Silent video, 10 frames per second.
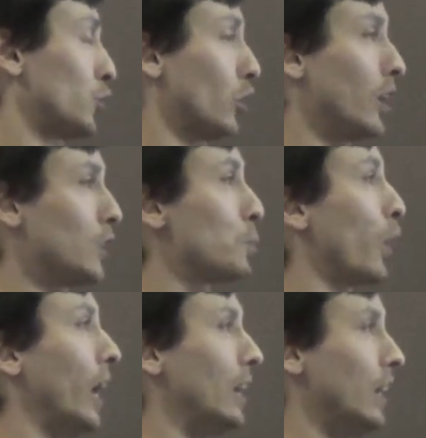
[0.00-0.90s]
strong as
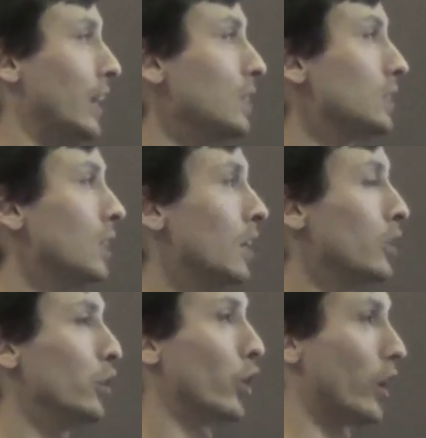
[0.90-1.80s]
Brian is,
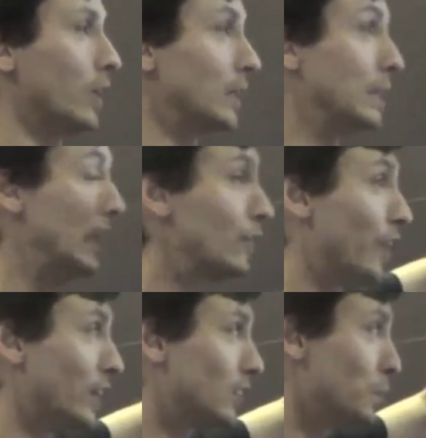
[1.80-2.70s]
your
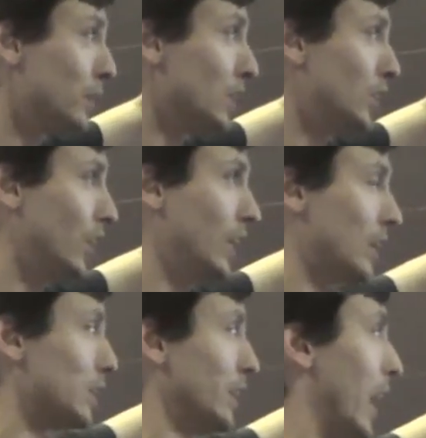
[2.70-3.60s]
defensive position
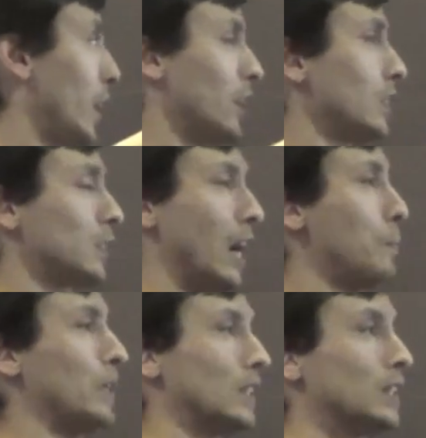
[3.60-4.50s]
is not going to
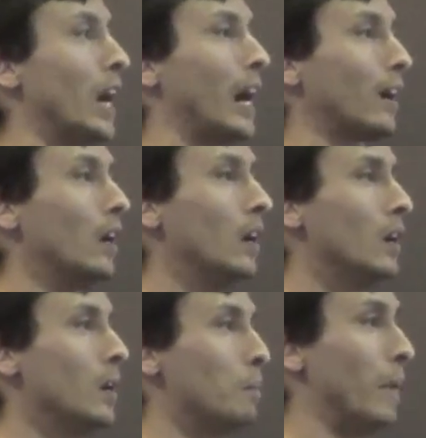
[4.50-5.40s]
stop his attack.
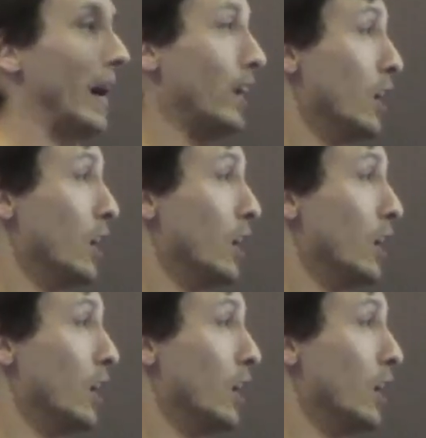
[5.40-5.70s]
My